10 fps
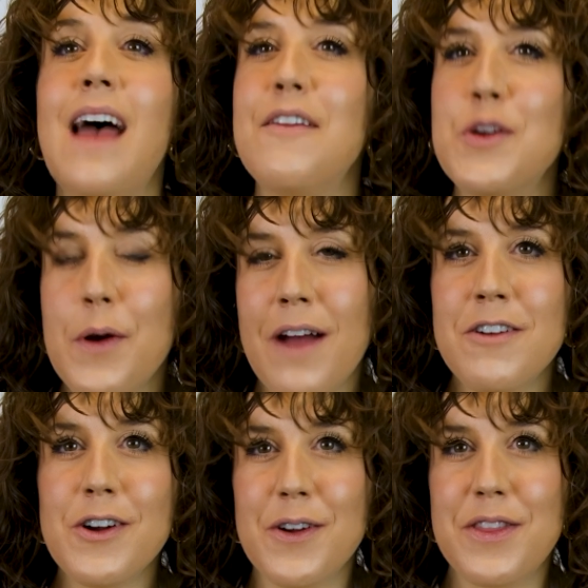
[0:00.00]
Have you
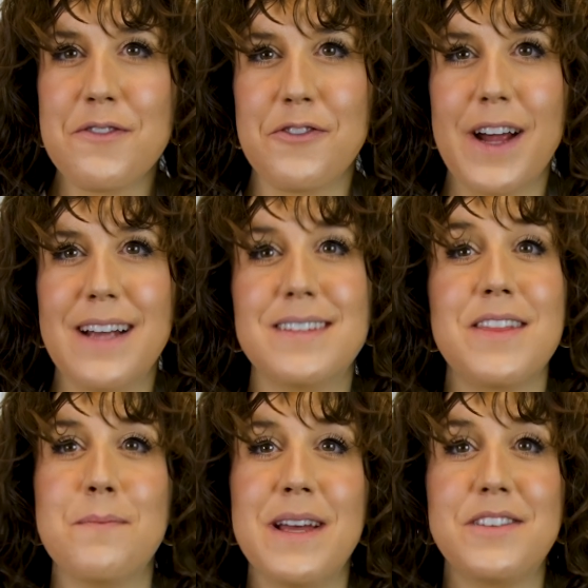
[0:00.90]
ever heard the phrase,
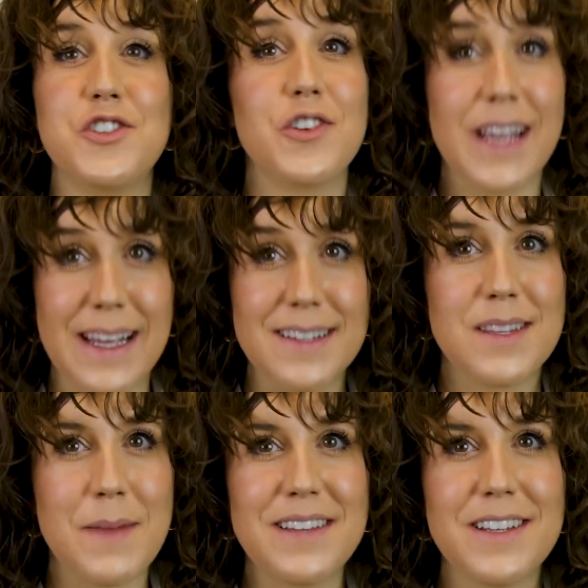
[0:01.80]
"the messenger is
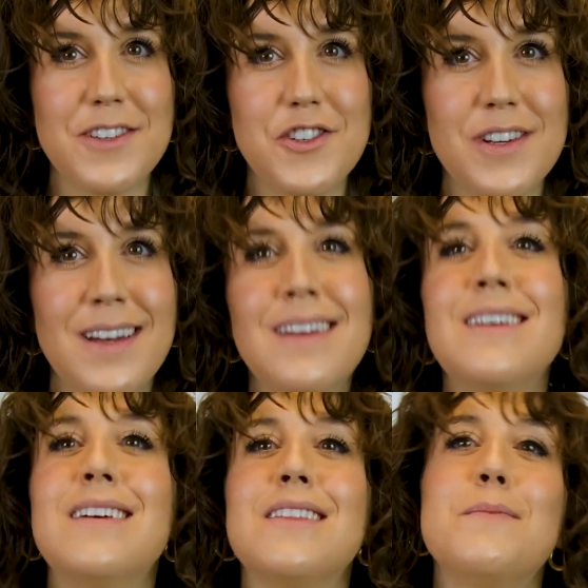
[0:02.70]
the message"?
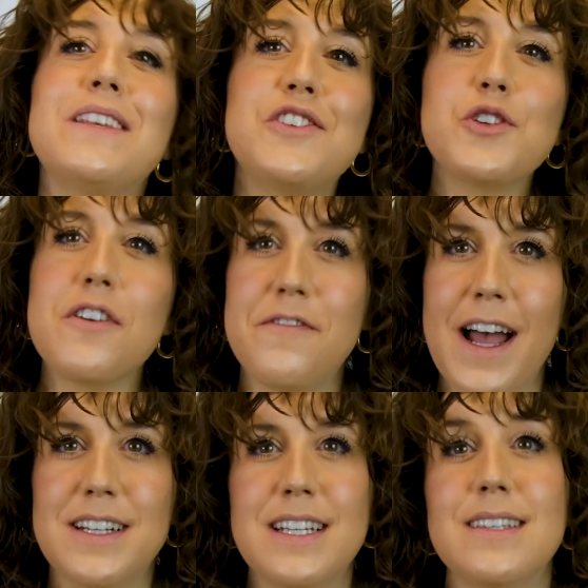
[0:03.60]
The messenger
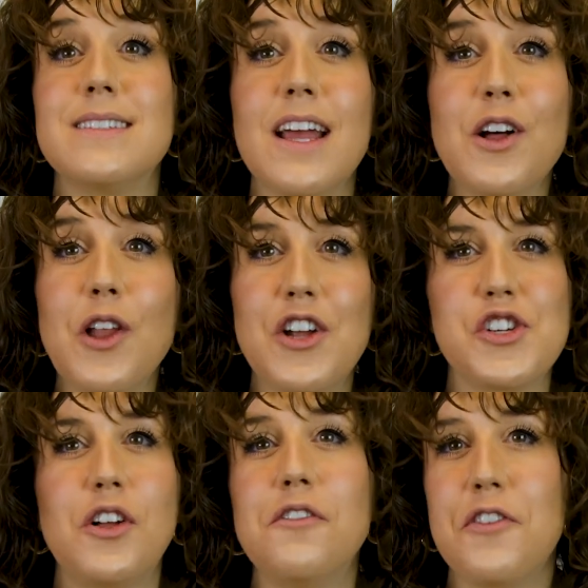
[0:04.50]
effect is a
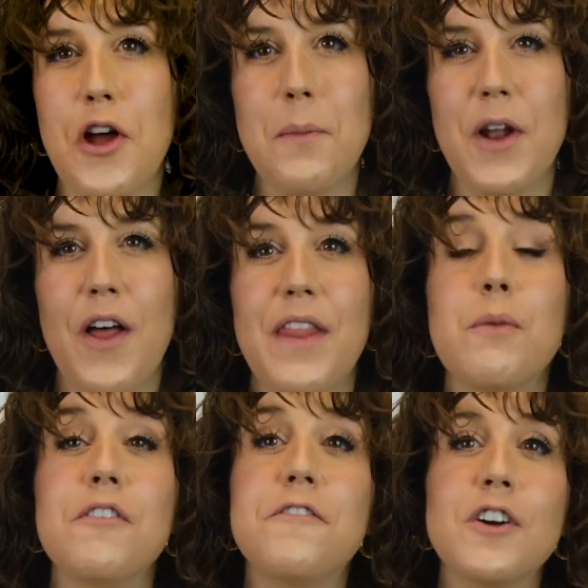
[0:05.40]
psychological phenomenon that
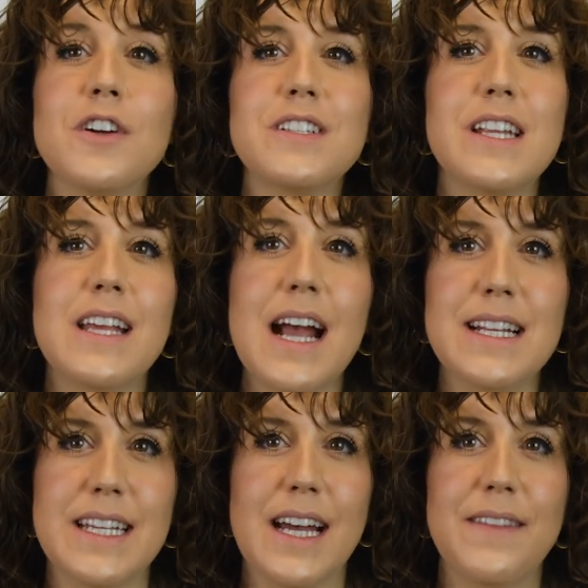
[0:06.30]
refers to the
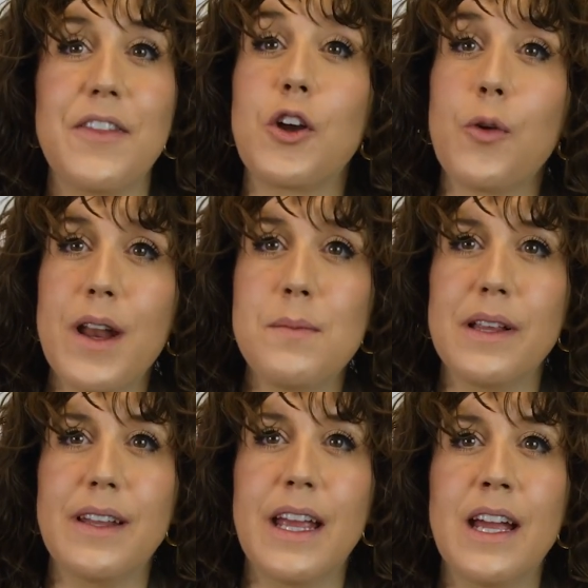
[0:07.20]
idea that the
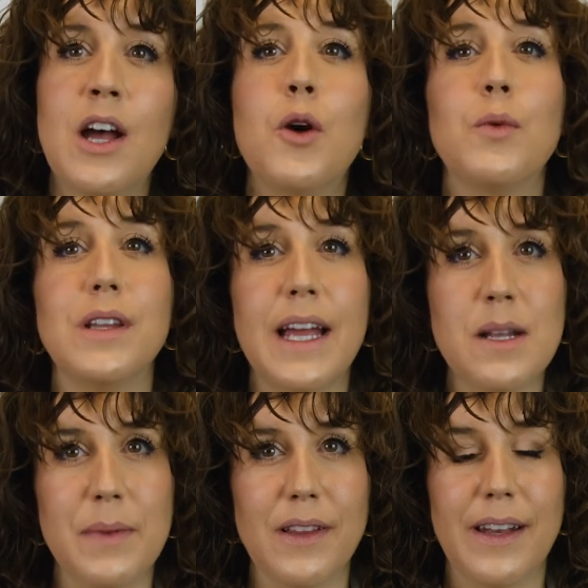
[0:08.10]
credibility,
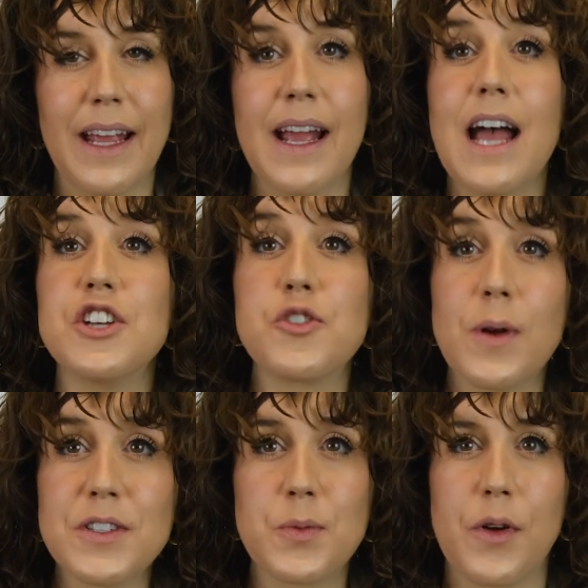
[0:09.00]
relatability, and
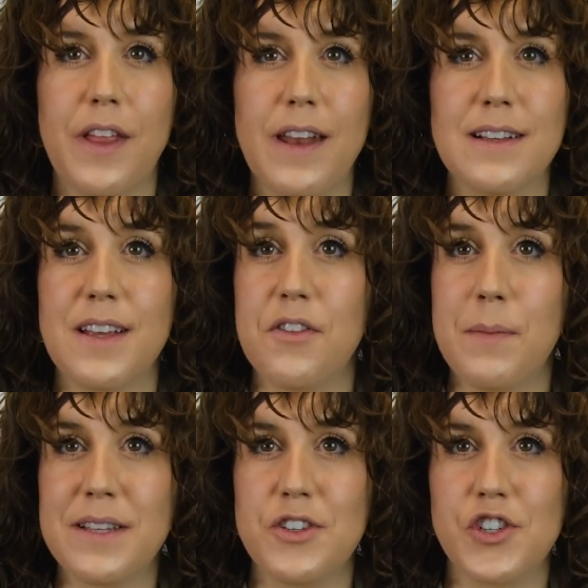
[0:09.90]
trustworthiness of the
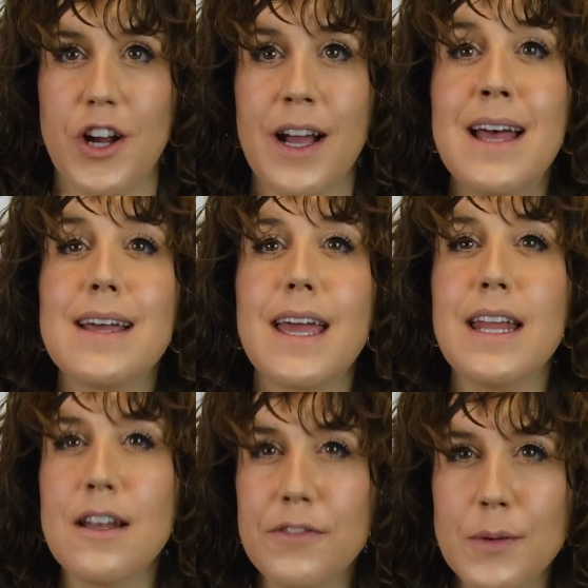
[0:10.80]
messenger can
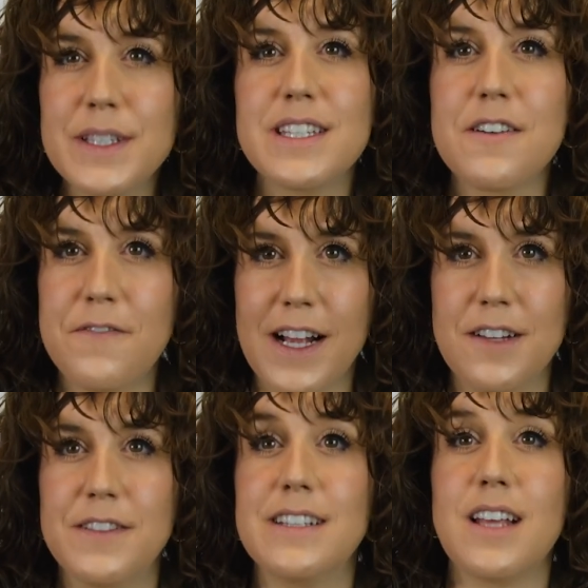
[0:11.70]
influence the
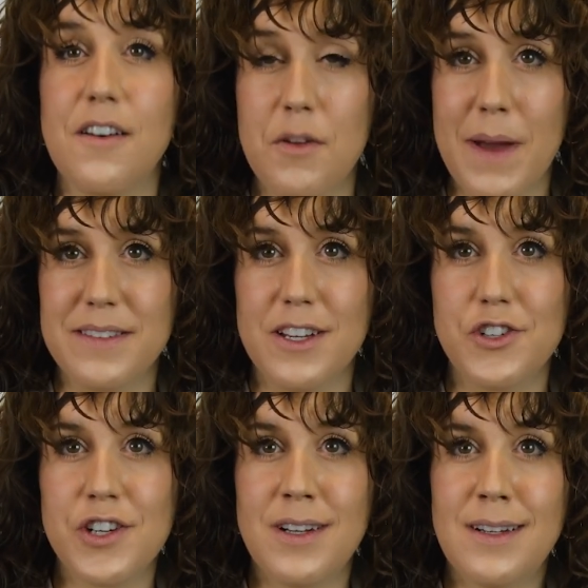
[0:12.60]
effectiveness of the
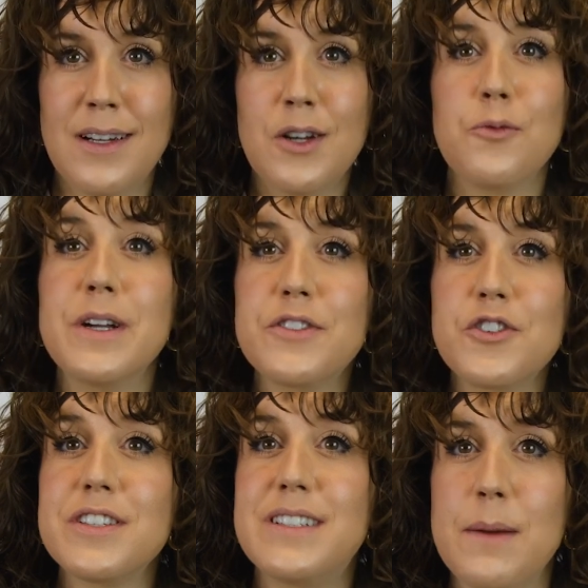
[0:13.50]
message.
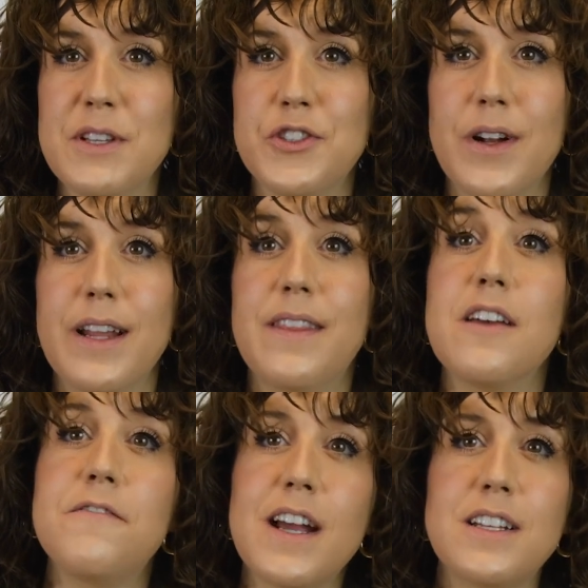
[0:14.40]
Research has demonstrated the
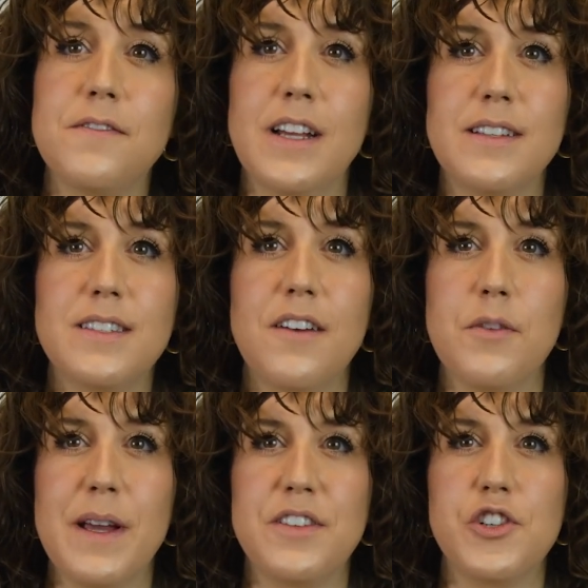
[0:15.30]
effectiveness of the
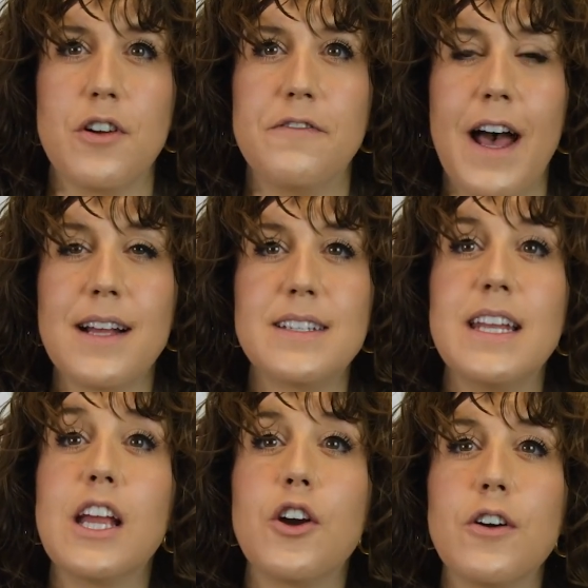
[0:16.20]
messenger effect in
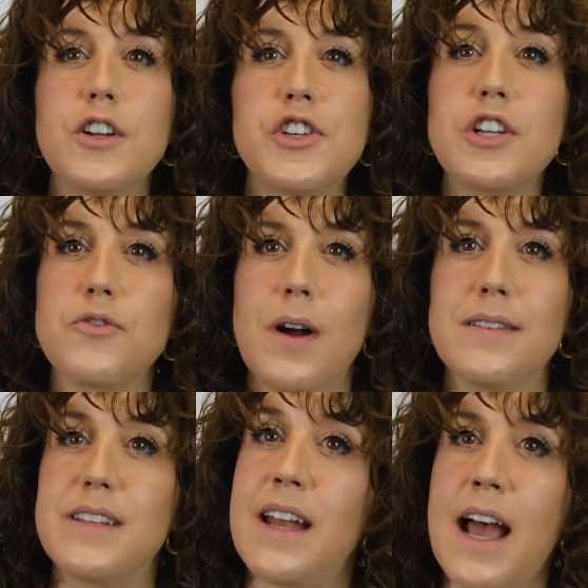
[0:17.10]
encouraging
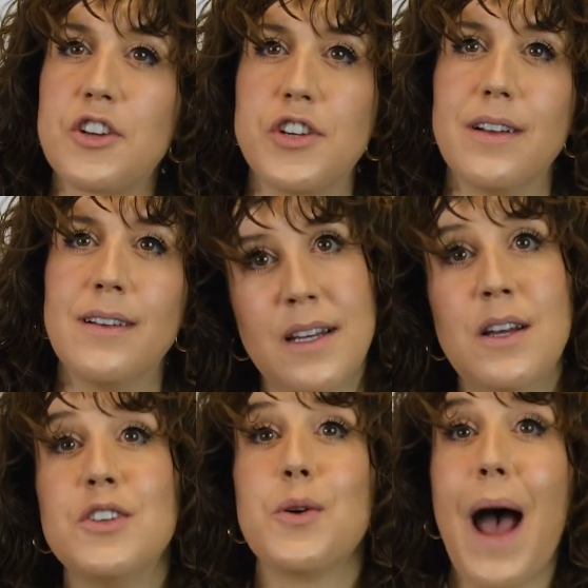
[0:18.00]
trust and action.
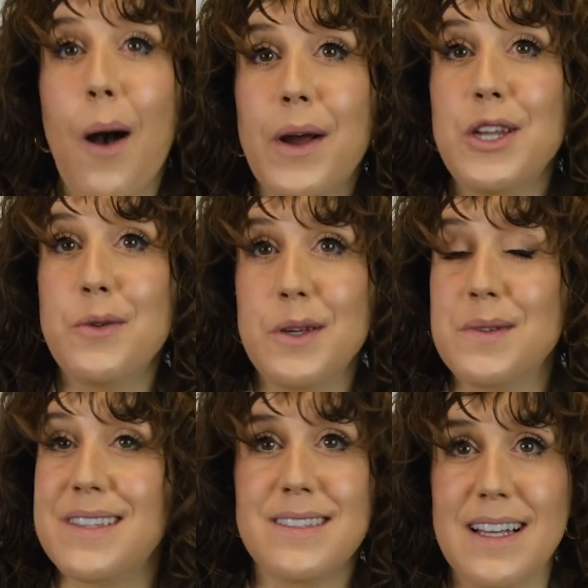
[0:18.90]
So how can you
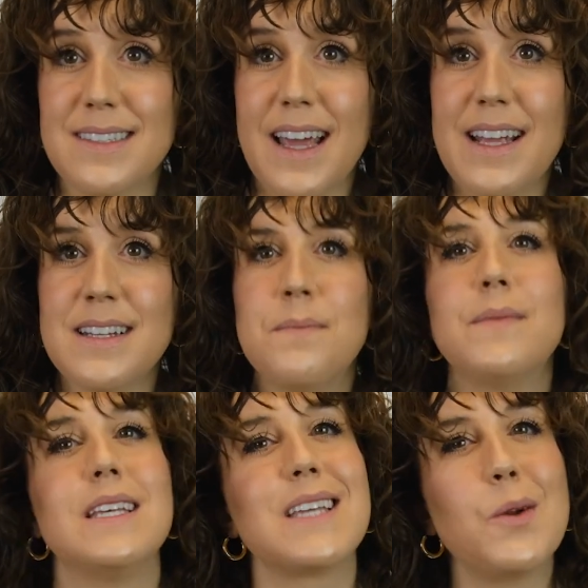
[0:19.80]
use this insight?
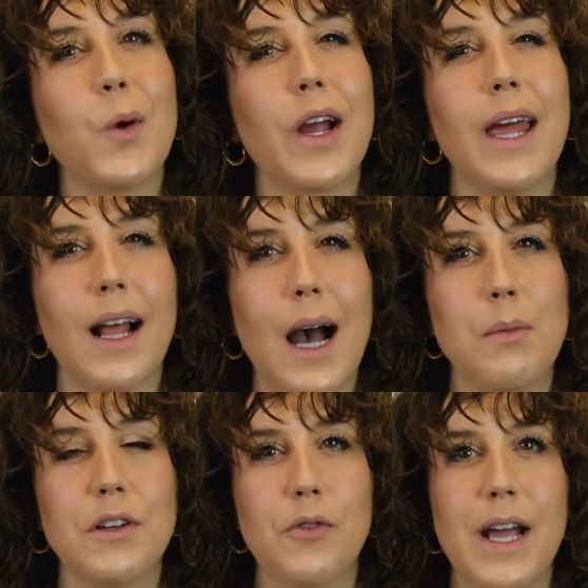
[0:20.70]
This can work in a
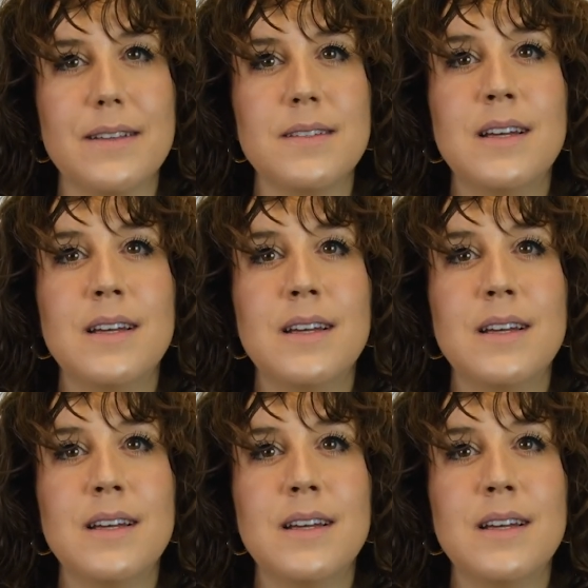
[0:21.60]
couple of ways.